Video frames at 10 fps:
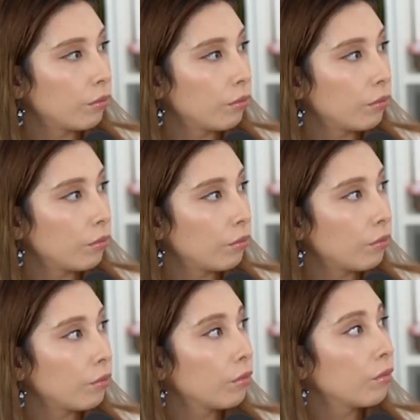
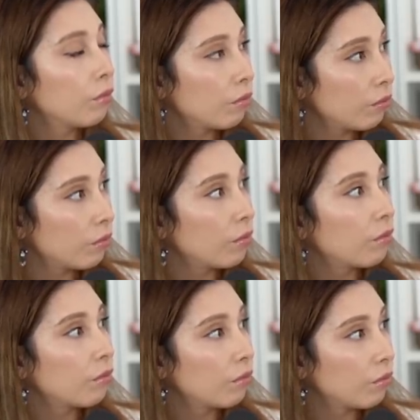
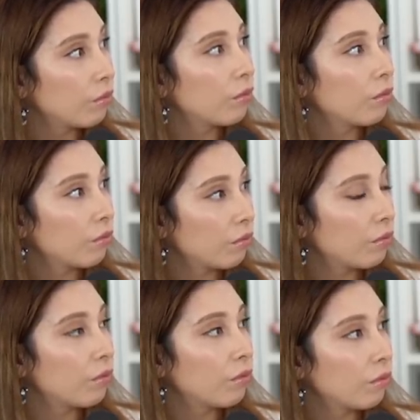
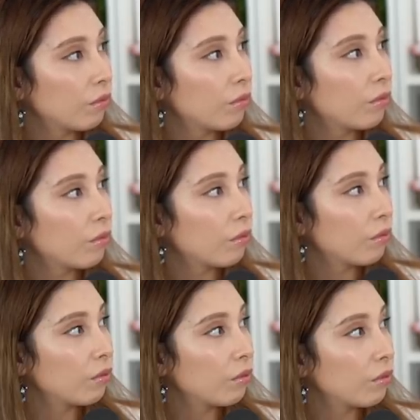
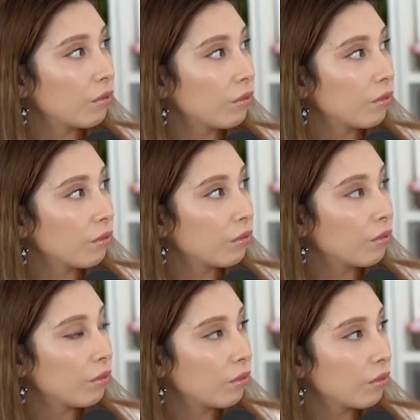
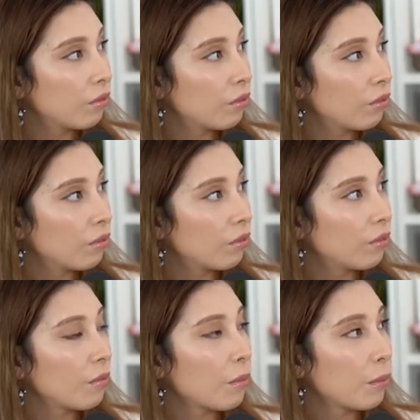
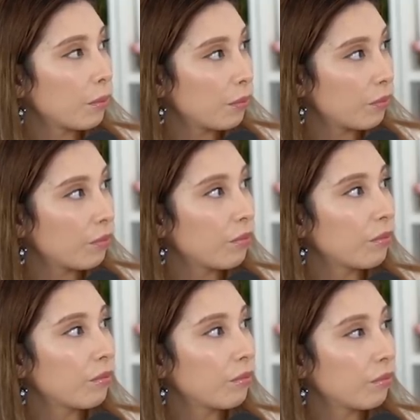
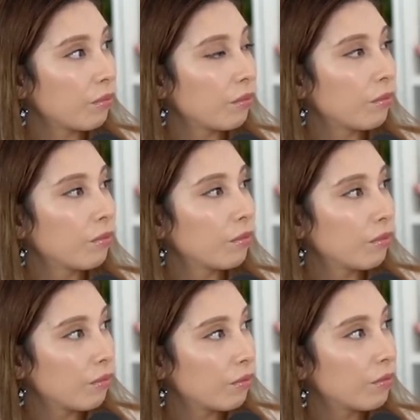[no speech]